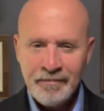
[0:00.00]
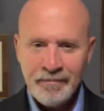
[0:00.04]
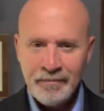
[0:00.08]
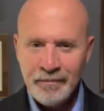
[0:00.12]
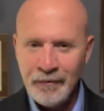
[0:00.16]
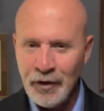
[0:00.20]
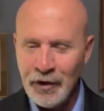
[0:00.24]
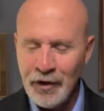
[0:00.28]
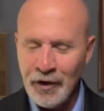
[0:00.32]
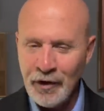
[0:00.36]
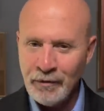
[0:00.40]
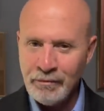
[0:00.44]

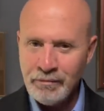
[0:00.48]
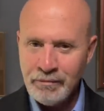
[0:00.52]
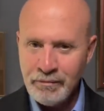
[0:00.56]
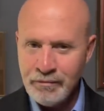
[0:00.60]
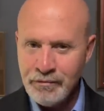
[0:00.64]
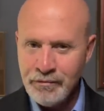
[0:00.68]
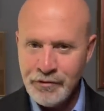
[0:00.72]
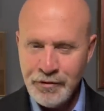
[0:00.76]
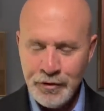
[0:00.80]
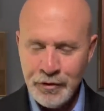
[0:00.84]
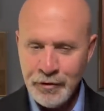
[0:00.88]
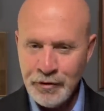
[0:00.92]
you don't
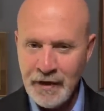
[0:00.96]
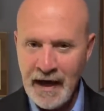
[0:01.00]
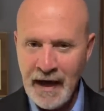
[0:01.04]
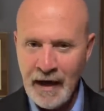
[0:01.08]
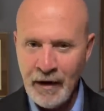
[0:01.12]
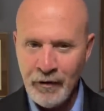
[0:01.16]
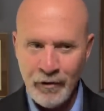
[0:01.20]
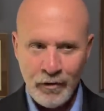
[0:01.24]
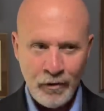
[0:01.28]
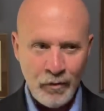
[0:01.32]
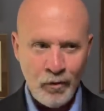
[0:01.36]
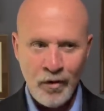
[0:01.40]
tune
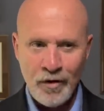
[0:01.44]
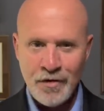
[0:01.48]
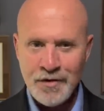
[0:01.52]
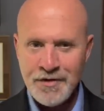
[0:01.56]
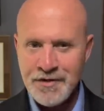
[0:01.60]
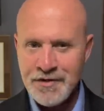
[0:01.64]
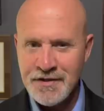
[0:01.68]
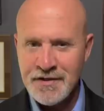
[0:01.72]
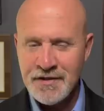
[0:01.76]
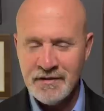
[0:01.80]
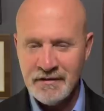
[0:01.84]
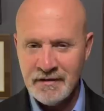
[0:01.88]
out or
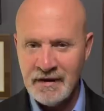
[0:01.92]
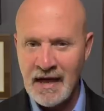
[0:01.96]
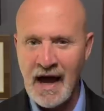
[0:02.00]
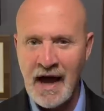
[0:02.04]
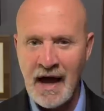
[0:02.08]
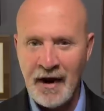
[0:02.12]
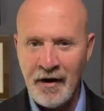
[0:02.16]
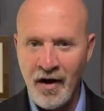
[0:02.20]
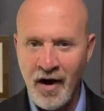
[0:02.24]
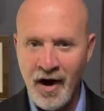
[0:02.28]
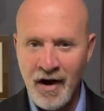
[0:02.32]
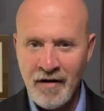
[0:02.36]
worse,
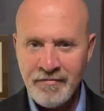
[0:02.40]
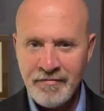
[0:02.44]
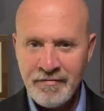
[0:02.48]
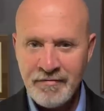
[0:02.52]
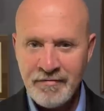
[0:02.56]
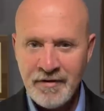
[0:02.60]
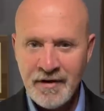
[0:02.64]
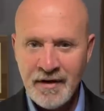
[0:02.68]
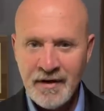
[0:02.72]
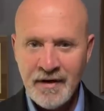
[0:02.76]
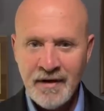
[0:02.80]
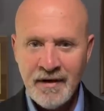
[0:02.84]
nod off.
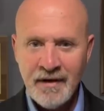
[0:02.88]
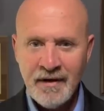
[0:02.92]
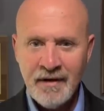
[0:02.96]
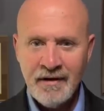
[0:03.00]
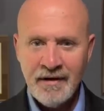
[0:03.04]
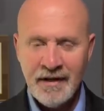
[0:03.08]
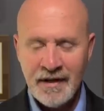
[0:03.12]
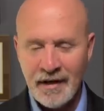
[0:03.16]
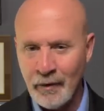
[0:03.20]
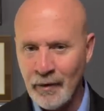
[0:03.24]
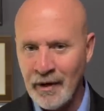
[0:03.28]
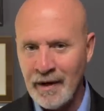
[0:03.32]

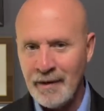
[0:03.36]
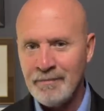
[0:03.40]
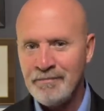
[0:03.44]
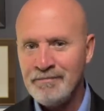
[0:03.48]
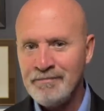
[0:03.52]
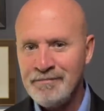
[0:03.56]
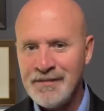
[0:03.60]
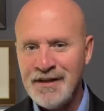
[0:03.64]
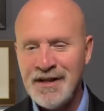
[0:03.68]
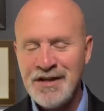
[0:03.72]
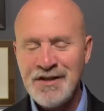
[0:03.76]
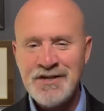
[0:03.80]
You know, when I'm
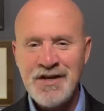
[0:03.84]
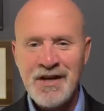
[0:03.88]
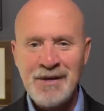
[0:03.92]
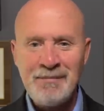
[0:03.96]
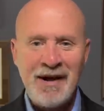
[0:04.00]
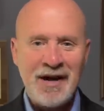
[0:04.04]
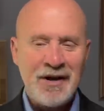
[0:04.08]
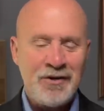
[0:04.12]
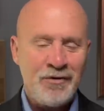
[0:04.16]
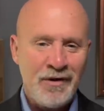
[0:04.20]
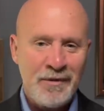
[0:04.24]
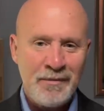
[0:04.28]
teaching
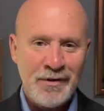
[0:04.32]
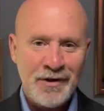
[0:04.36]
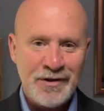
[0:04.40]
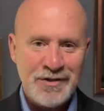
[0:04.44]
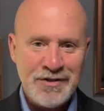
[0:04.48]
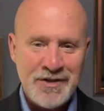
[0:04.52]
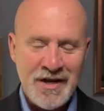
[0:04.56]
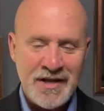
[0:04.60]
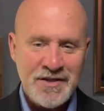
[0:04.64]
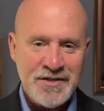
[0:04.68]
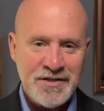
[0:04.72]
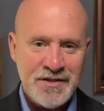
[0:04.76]
my criminal
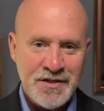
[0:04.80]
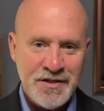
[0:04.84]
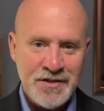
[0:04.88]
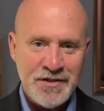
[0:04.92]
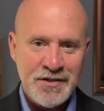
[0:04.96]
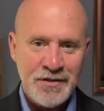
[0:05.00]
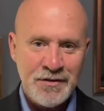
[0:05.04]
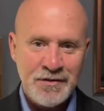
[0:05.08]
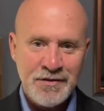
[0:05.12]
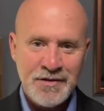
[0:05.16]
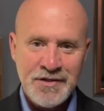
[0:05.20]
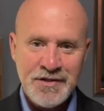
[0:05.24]
justice
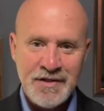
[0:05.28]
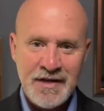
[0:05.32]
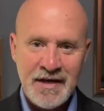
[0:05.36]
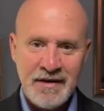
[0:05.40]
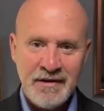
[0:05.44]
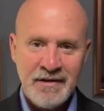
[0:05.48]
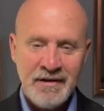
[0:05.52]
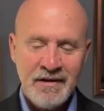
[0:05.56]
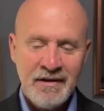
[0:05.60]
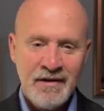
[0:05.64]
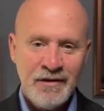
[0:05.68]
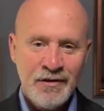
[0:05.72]
students at
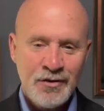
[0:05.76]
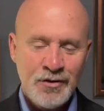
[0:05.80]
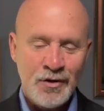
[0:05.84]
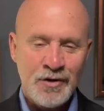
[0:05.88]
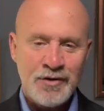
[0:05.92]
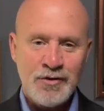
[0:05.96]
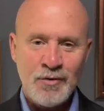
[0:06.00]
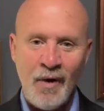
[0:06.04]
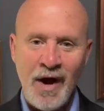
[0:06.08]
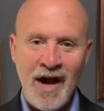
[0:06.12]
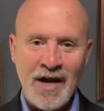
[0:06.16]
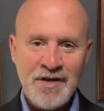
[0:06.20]

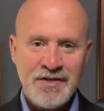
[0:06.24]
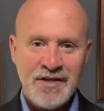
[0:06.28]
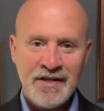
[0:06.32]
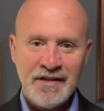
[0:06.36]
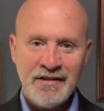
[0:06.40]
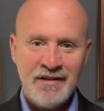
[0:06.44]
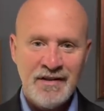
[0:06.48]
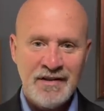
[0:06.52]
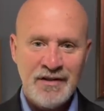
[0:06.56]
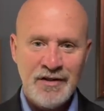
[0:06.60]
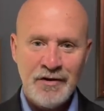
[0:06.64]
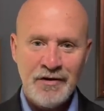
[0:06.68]
George
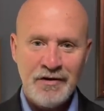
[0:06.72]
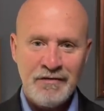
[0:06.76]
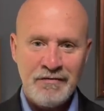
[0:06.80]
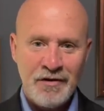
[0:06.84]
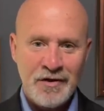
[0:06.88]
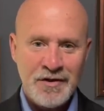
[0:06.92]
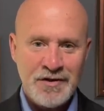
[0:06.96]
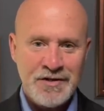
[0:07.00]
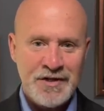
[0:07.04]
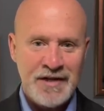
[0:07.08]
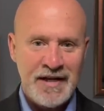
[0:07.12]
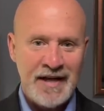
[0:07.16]
Washington
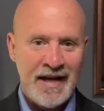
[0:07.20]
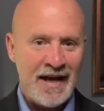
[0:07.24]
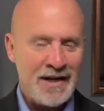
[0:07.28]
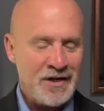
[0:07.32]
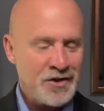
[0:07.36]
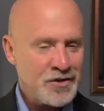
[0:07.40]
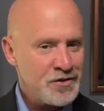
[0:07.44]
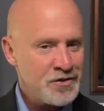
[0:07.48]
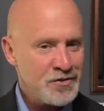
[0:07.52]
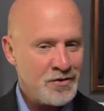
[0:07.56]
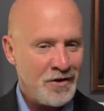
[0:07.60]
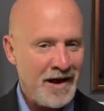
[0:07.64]
University, I
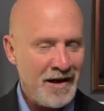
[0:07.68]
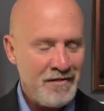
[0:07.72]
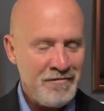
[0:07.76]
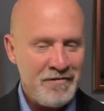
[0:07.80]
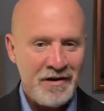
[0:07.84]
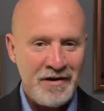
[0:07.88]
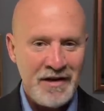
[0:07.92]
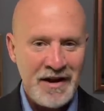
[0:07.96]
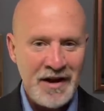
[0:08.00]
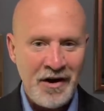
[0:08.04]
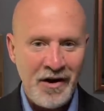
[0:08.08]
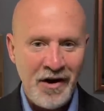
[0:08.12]
try
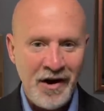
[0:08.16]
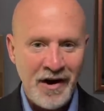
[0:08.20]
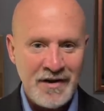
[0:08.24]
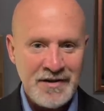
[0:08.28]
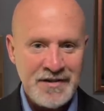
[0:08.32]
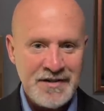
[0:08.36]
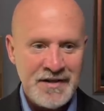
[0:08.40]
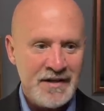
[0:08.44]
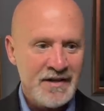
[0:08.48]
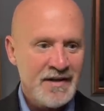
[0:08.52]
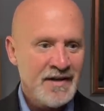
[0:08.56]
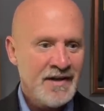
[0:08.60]
very hard
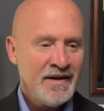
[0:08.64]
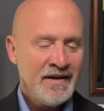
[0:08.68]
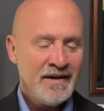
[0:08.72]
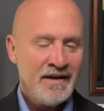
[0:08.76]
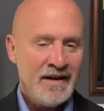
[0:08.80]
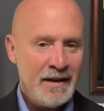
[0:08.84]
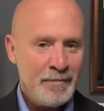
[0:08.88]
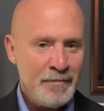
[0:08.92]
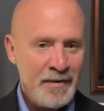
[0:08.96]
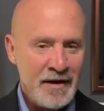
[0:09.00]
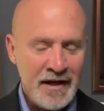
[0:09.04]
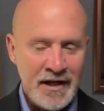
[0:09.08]
to
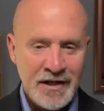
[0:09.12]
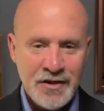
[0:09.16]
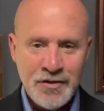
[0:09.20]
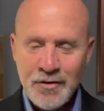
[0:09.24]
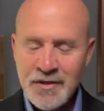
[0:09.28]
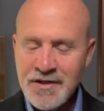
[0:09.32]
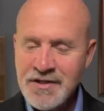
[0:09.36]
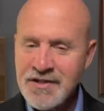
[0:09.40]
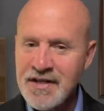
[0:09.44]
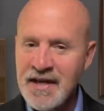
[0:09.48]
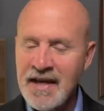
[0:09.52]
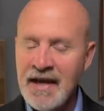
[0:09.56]
keep it
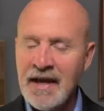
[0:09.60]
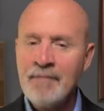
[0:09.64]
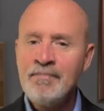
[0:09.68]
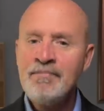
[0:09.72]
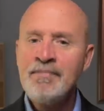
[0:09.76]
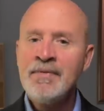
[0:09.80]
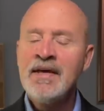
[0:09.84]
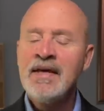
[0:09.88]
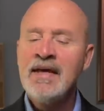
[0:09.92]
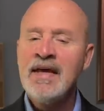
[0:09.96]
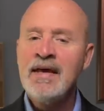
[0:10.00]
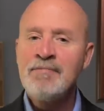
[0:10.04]
interesting,
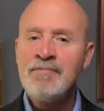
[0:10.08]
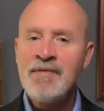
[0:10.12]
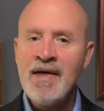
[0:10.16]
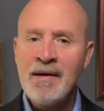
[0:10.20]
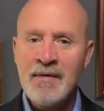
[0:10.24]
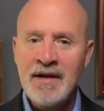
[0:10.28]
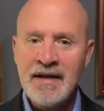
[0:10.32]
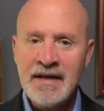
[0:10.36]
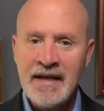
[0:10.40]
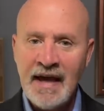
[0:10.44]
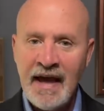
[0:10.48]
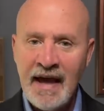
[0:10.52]
keep them
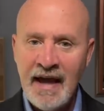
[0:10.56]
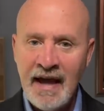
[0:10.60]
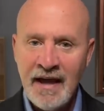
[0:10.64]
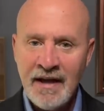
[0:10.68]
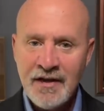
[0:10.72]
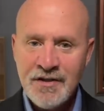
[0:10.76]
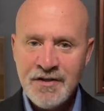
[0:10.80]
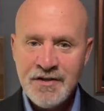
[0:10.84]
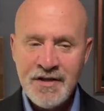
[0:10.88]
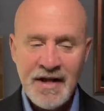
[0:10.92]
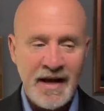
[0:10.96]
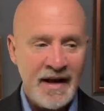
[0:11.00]

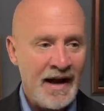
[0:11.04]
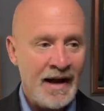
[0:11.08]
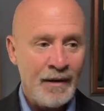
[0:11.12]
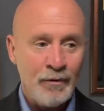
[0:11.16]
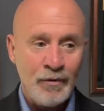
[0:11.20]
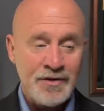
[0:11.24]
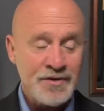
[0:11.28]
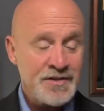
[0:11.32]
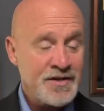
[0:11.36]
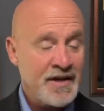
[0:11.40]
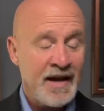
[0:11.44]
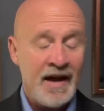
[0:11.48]
engaged, and I
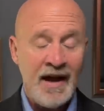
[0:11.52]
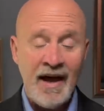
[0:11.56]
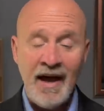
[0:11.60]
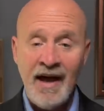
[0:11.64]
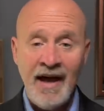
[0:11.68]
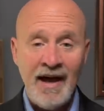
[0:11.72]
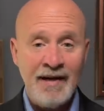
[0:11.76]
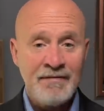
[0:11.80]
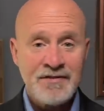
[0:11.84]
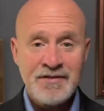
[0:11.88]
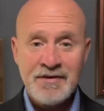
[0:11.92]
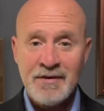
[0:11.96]
will say I
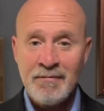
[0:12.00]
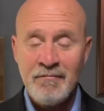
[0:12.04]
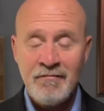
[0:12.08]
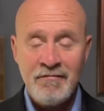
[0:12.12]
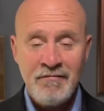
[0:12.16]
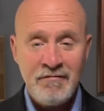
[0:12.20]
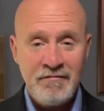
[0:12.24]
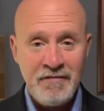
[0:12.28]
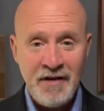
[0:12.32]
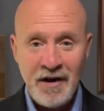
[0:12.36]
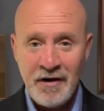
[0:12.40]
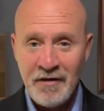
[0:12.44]
have some
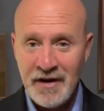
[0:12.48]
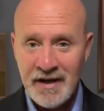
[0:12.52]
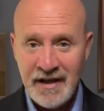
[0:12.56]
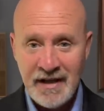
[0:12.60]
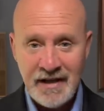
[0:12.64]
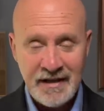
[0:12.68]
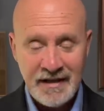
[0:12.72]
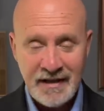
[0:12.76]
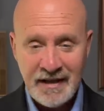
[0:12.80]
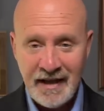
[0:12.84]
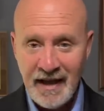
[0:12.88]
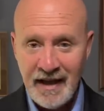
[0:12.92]
very
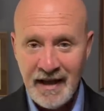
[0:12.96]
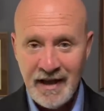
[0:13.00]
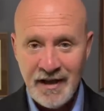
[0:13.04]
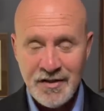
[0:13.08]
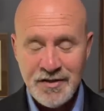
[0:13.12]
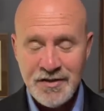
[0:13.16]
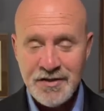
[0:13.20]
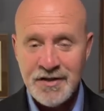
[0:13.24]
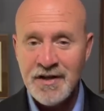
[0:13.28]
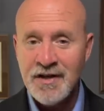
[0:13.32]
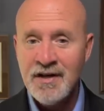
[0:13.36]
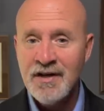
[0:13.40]

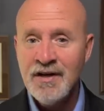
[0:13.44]
engaged